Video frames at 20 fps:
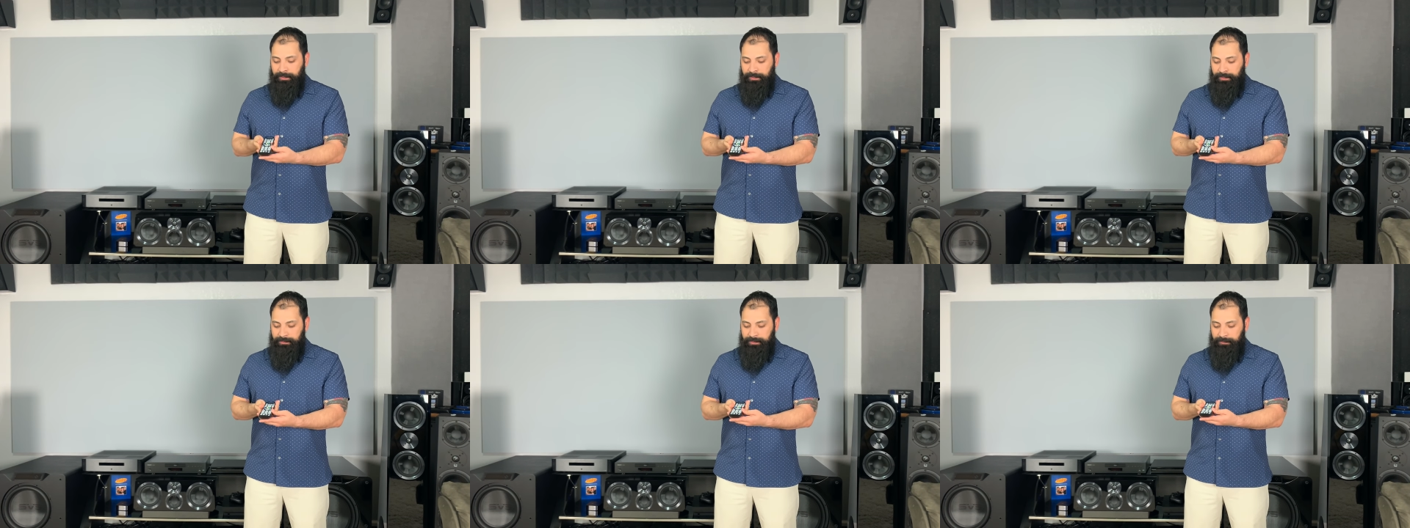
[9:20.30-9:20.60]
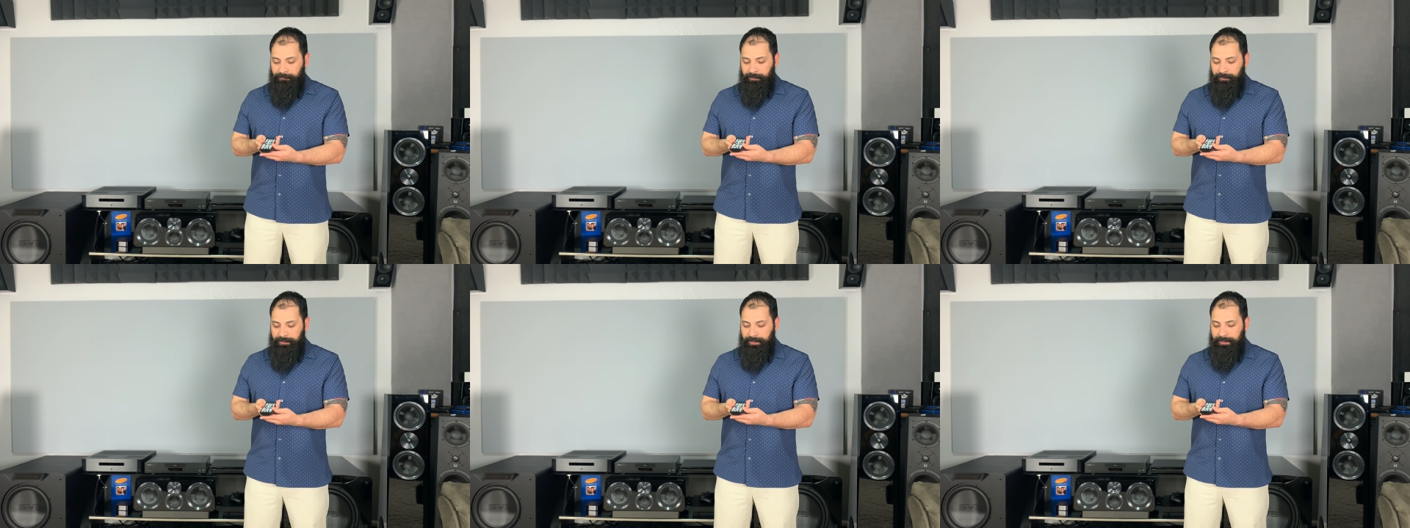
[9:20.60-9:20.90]

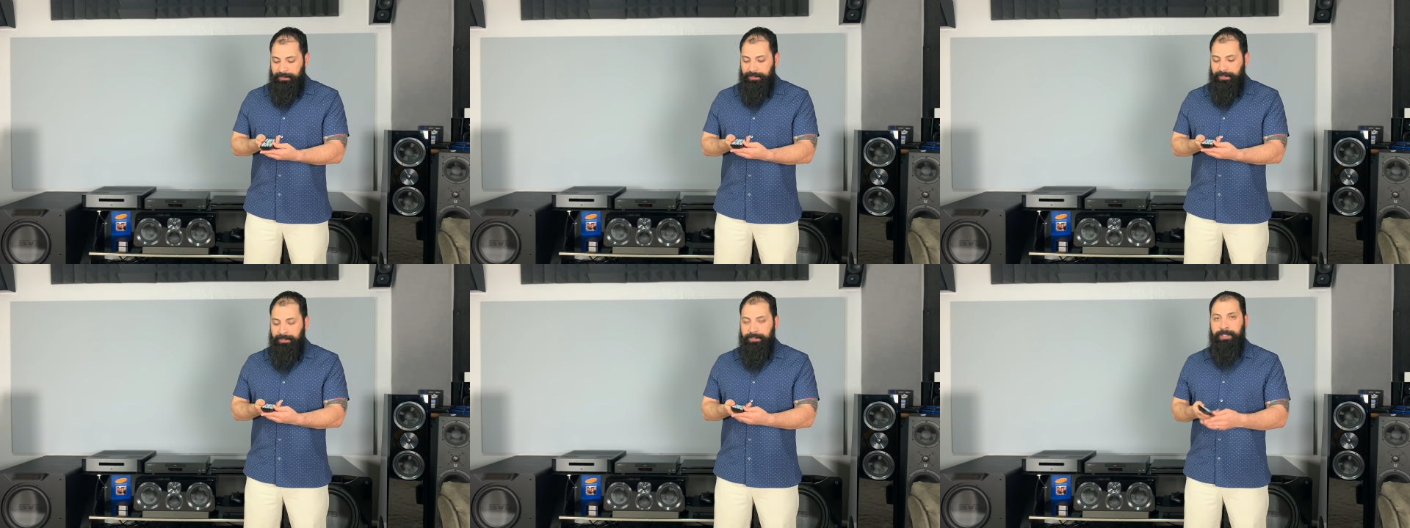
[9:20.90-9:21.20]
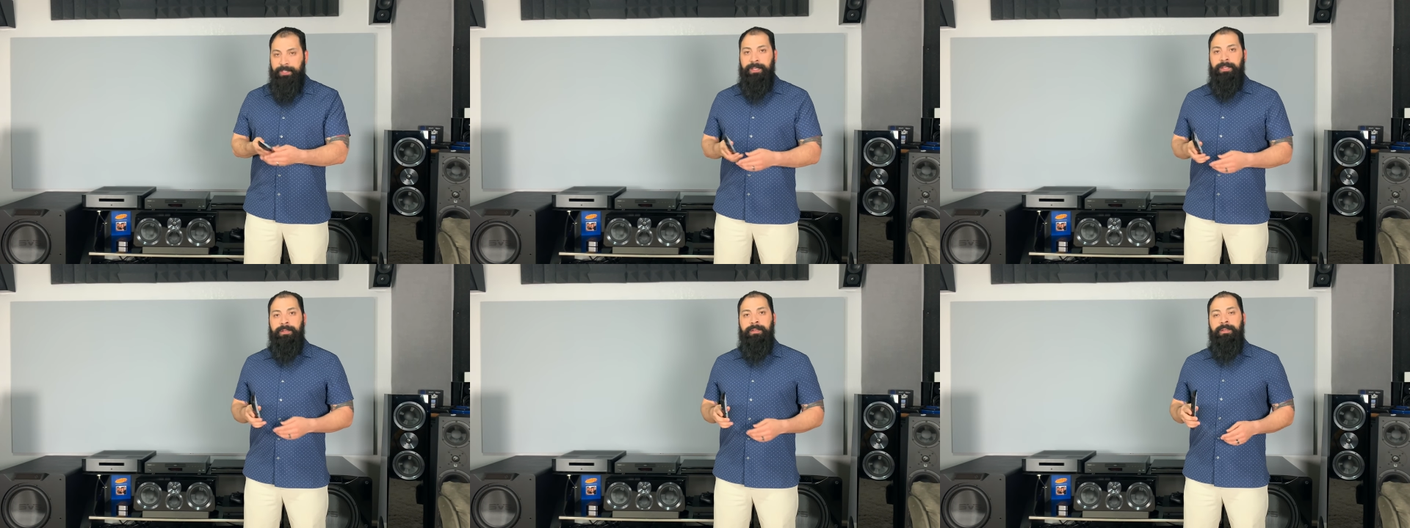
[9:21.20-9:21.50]
Different things like
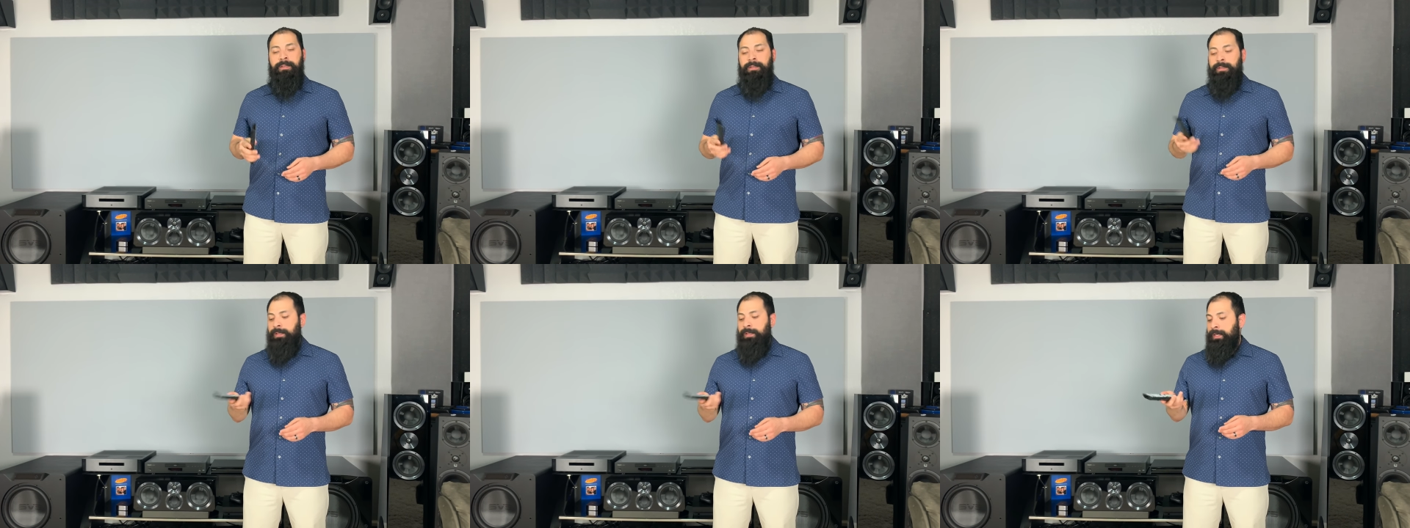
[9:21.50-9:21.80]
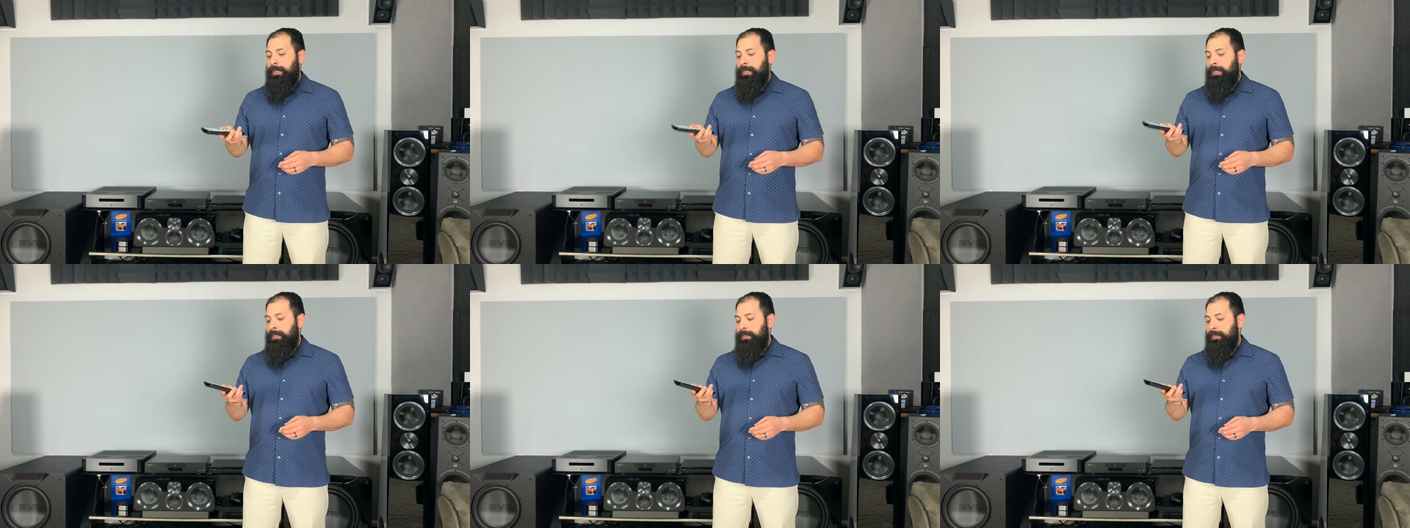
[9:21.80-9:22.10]
that.
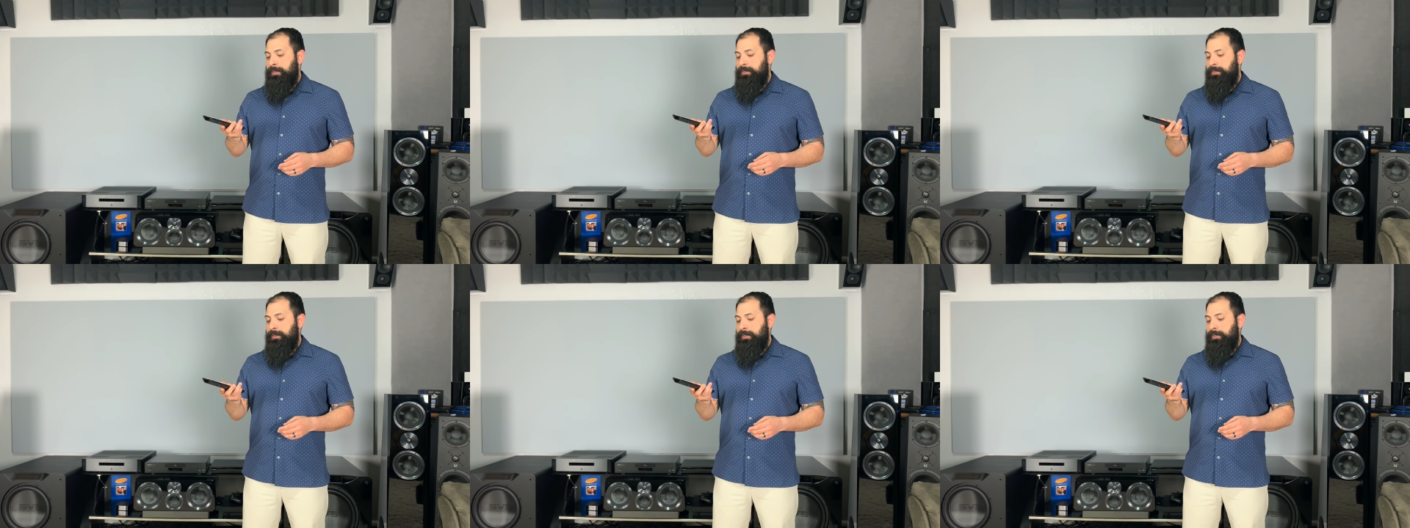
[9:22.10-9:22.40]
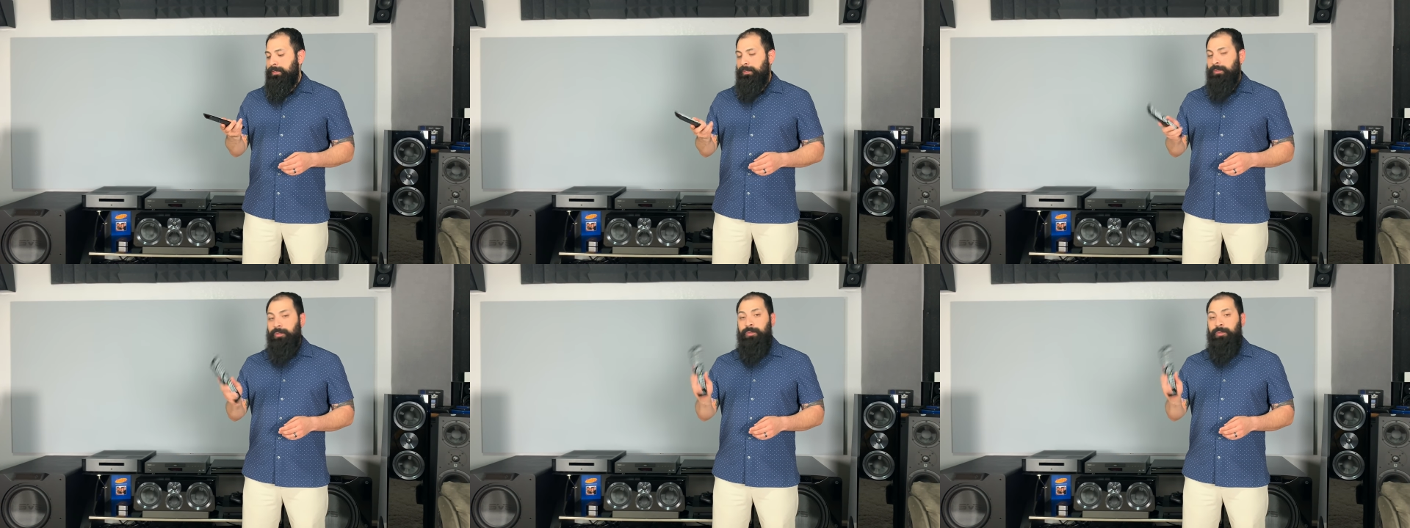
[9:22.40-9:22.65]
And uh,